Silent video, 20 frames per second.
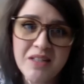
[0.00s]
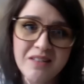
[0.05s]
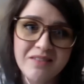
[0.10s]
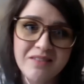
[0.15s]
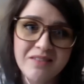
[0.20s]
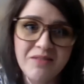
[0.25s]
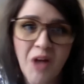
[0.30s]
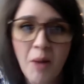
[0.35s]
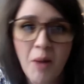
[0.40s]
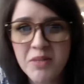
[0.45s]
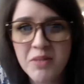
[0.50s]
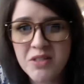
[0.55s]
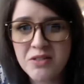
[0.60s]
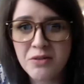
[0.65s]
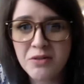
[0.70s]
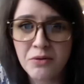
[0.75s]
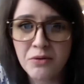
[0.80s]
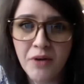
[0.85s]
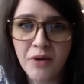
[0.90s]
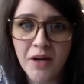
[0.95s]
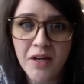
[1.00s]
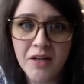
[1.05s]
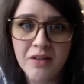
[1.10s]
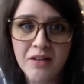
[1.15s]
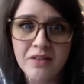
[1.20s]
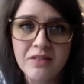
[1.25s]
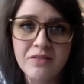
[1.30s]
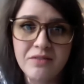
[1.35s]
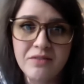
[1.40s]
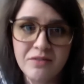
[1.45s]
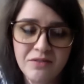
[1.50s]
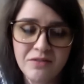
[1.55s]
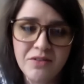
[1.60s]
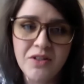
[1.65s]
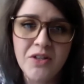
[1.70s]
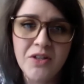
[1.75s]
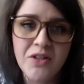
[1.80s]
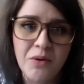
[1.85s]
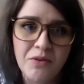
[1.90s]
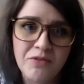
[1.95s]
not be so great,
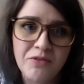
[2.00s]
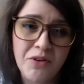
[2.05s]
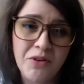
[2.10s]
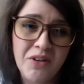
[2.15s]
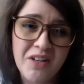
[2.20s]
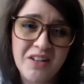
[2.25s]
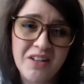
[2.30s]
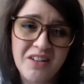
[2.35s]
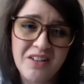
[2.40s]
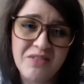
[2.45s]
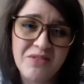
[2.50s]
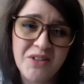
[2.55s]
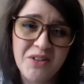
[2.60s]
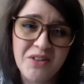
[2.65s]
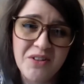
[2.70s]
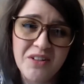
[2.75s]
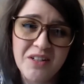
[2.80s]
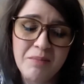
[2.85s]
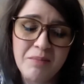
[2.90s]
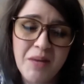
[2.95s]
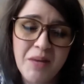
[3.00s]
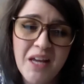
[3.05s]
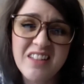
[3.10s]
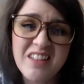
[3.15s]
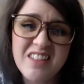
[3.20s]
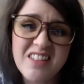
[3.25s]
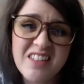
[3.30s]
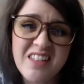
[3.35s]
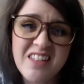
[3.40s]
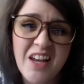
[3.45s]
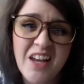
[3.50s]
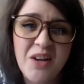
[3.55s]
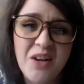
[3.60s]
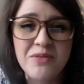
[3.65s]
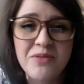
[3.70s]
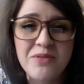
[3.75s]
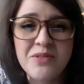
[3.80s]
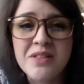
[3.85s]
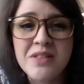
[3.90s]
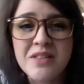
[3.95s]
if you're in a pain state, or
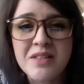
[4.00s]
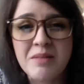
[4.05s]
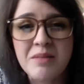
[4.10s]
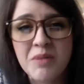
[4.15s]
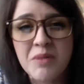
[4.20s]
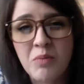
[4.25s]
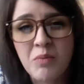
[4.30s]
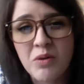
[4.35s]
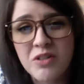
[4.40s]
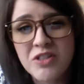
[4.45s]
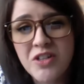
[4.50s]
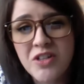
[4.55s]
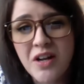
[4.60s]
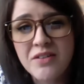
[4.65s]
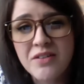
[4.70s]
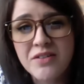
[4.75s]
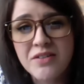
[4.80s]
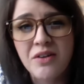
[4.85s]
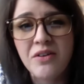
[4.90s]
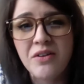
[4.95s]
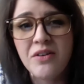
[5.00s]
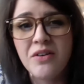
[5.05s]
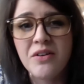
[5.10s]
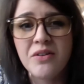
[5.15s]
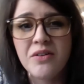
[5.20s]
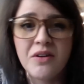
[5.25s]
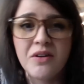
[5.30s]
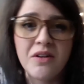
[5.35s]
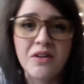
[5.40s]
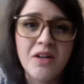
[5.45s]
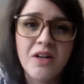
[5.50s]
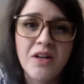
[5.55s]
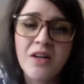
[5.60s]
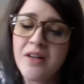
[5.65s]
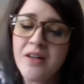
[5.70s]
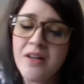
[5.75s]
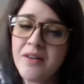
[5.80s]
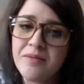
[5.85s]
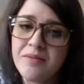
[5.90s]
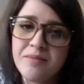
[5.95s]
if you need something more gentle or
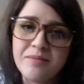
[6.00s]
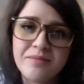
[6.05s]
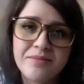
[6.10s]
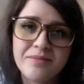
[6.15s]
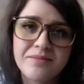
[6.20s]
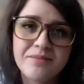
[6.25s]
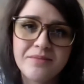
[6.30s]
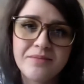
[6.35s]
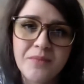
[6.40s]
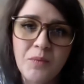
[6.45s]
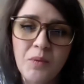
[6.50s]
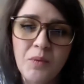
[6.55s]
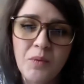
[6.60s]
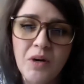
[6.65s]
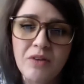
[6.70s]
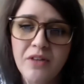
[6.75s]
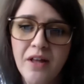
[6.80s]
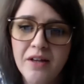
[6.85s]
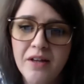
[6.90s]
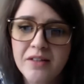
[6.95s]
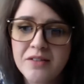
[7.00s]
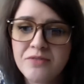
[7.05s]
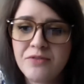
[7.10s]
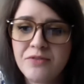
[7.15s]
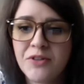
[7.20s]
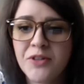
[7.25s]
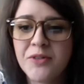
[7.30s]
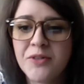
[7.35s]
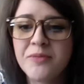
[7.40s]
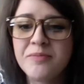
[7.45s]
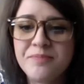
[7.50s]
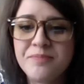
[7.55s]
whatever that is for you.